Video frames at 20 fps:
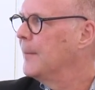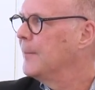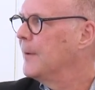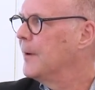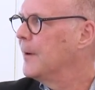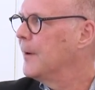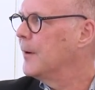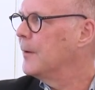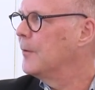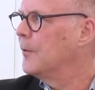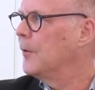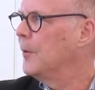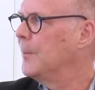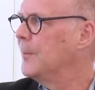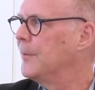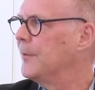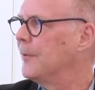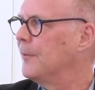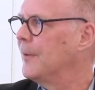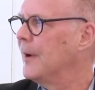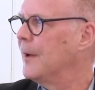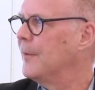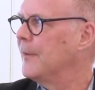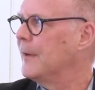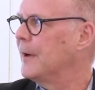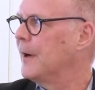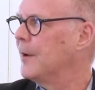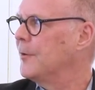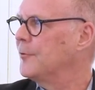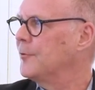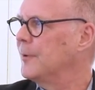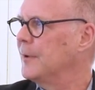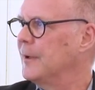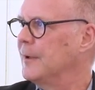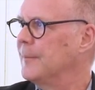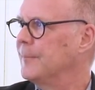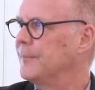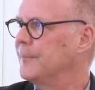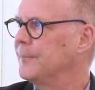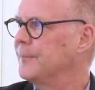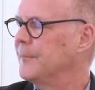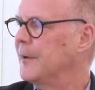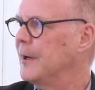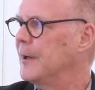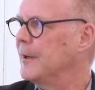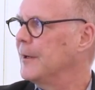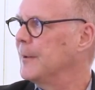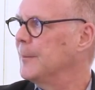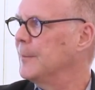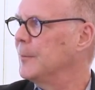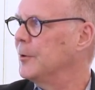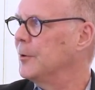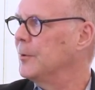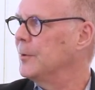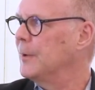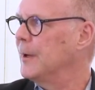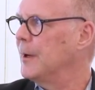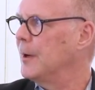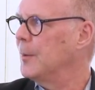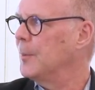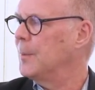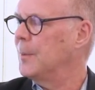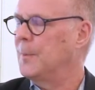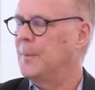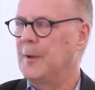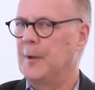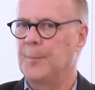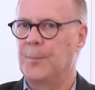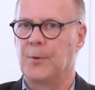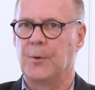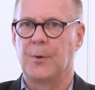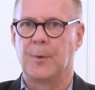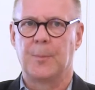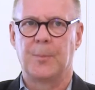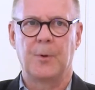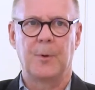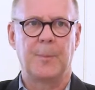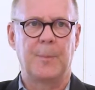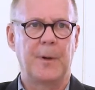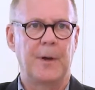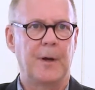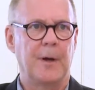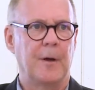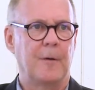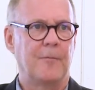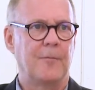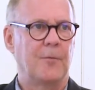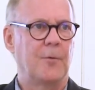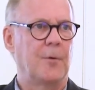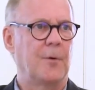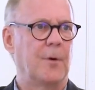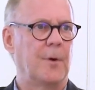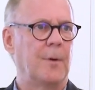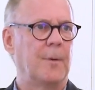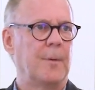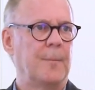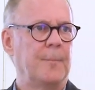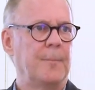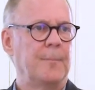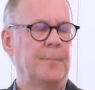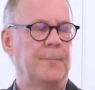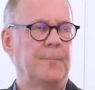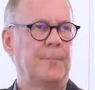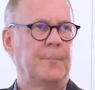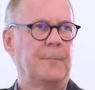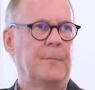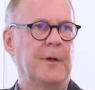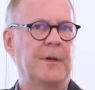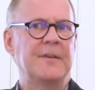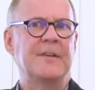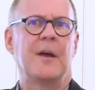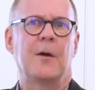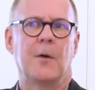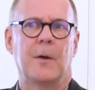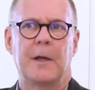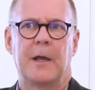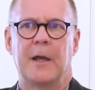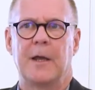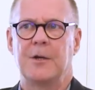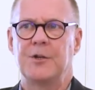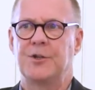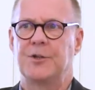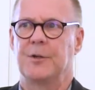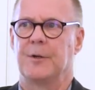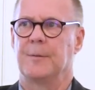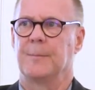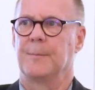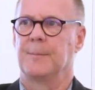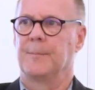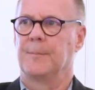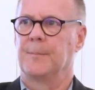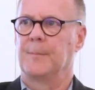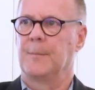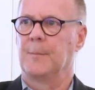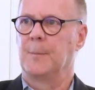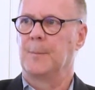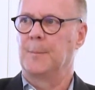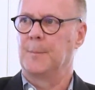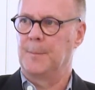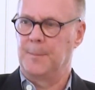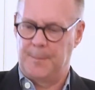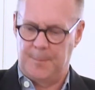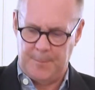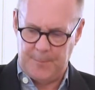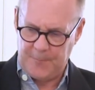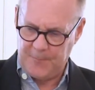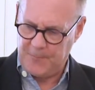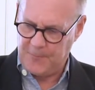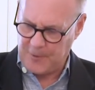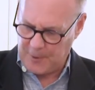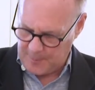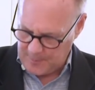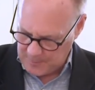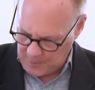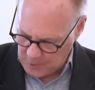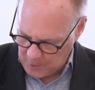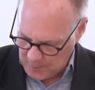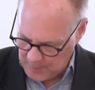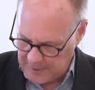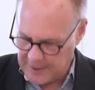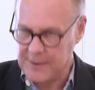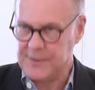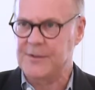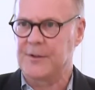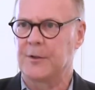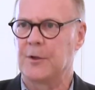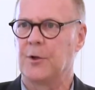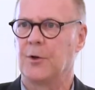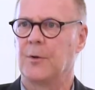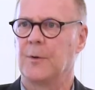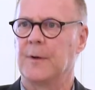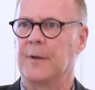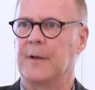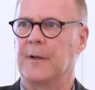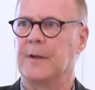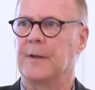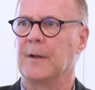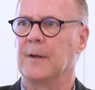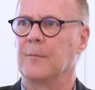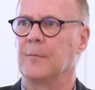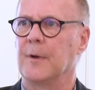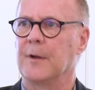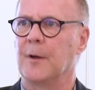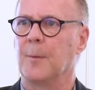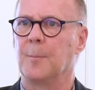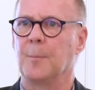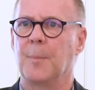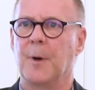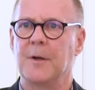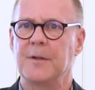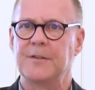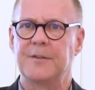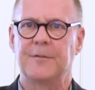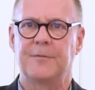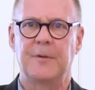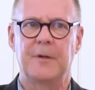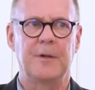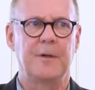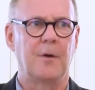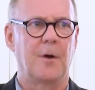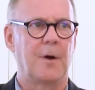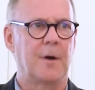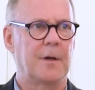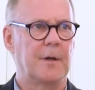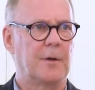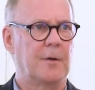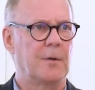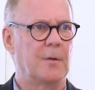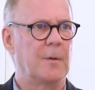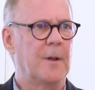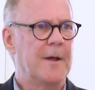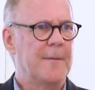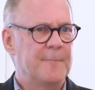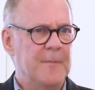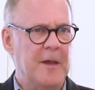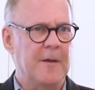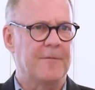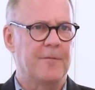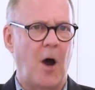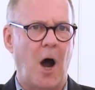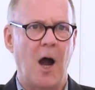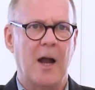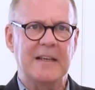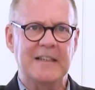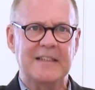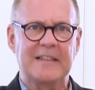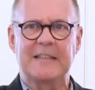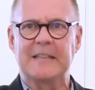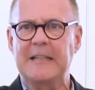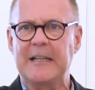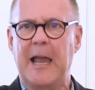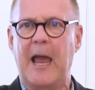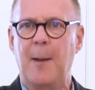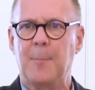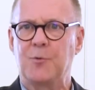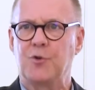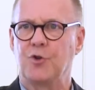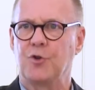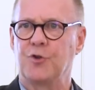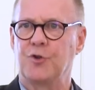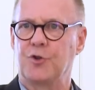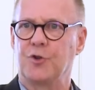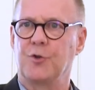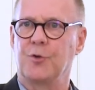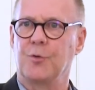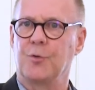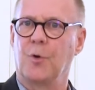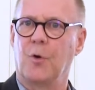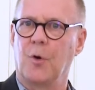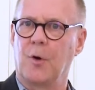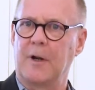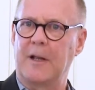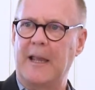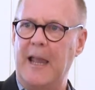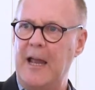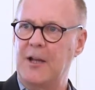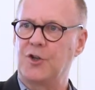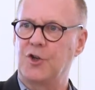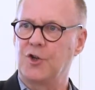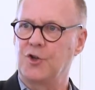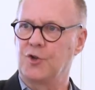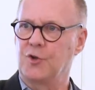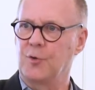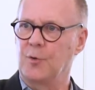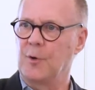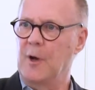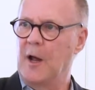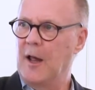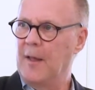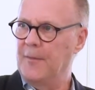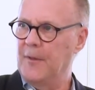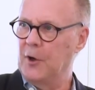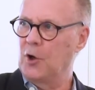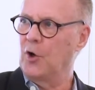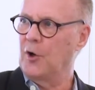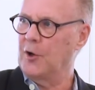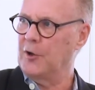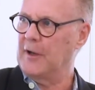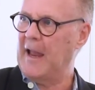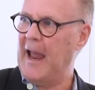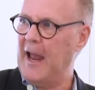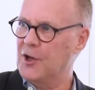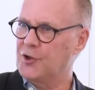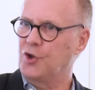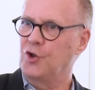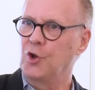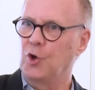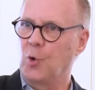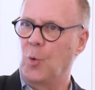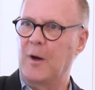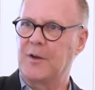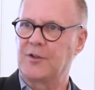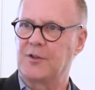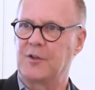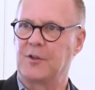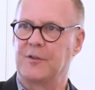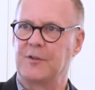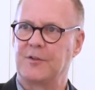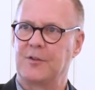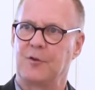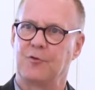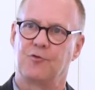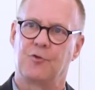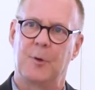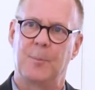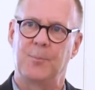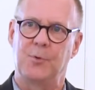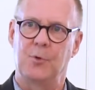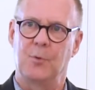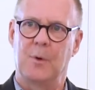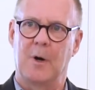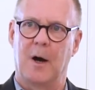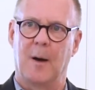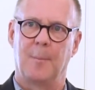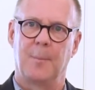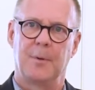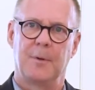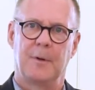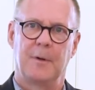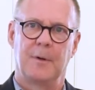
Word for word: there are groups around the country um, who help people prepare for interrogation from Homeland Security. I read a BuzzFeed article. If ICE captures you or catches you, they're going to ask you questions to trip you up.